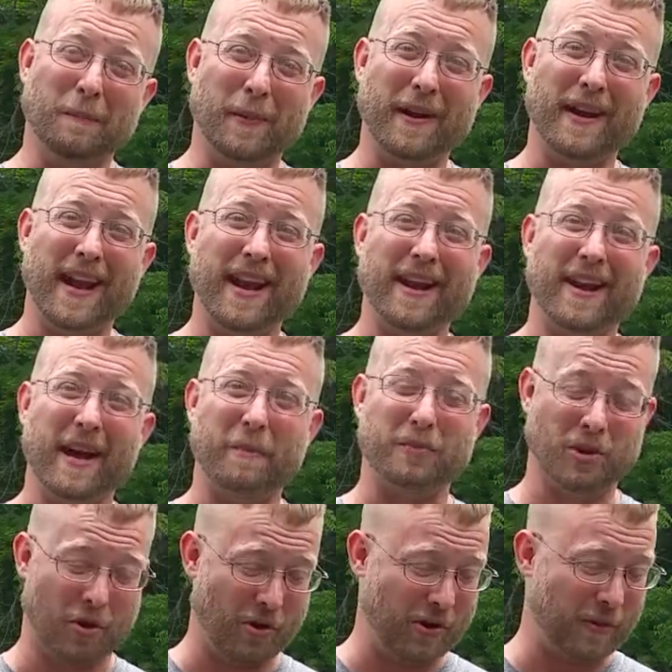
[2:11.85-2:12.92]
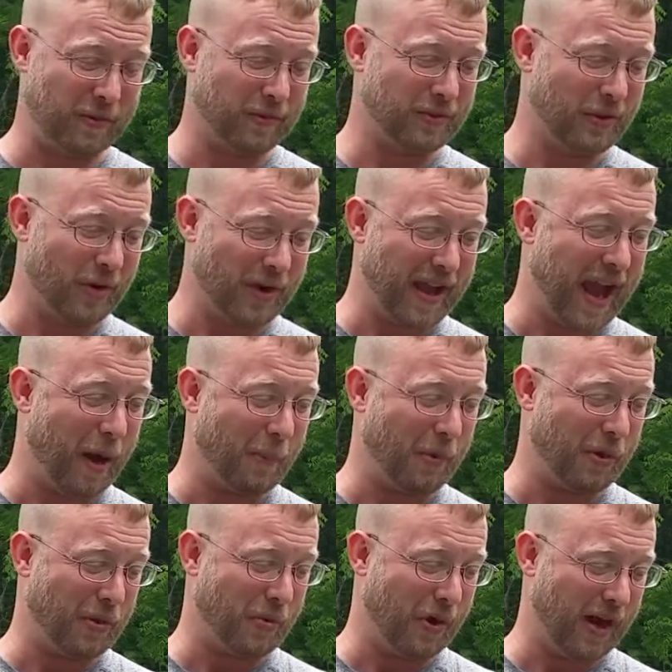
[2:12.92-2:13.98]
but it ended up turning turning out
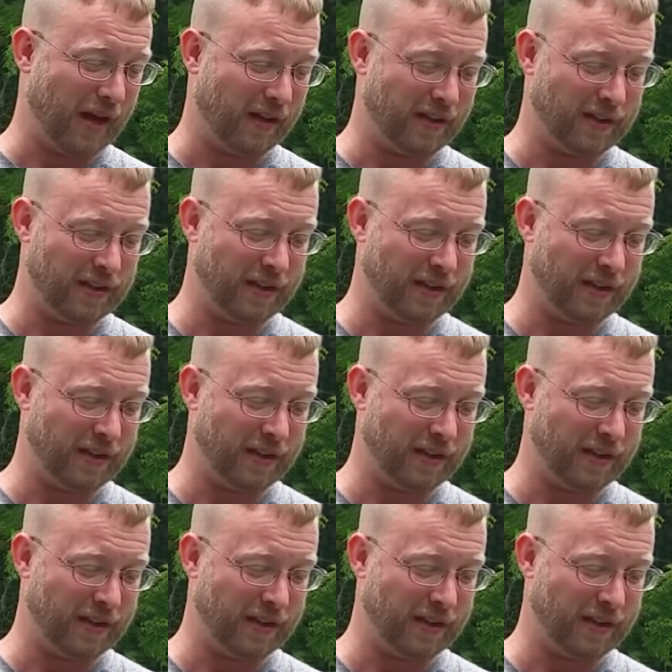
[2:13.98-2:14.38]
pretty well.